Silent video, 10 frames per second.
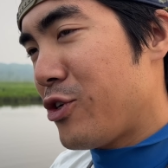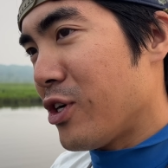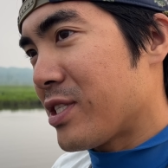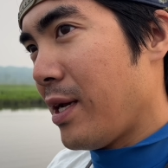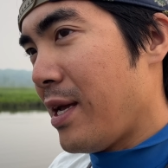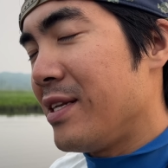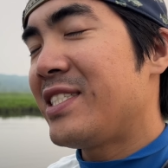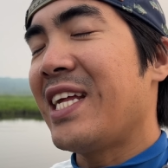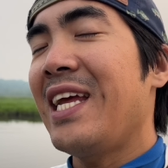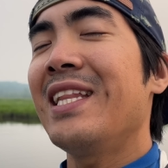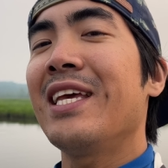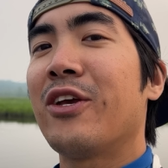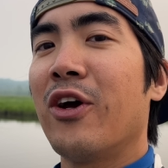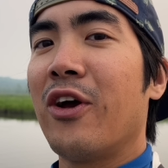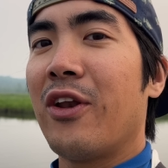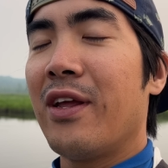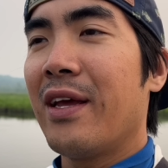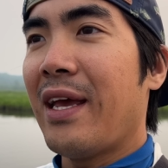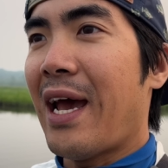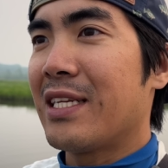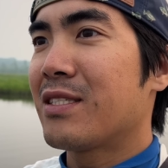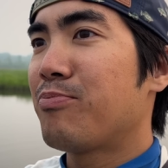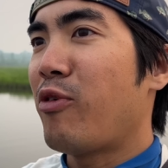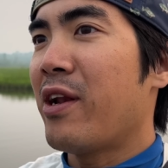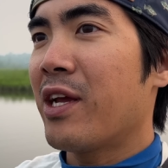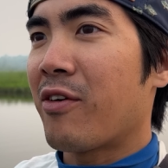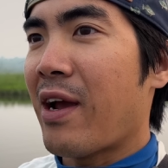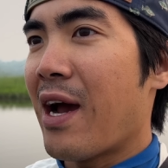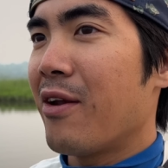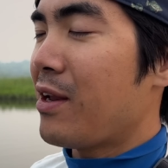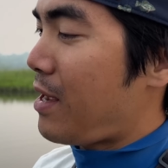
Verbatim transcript: just insanely good at spreading around.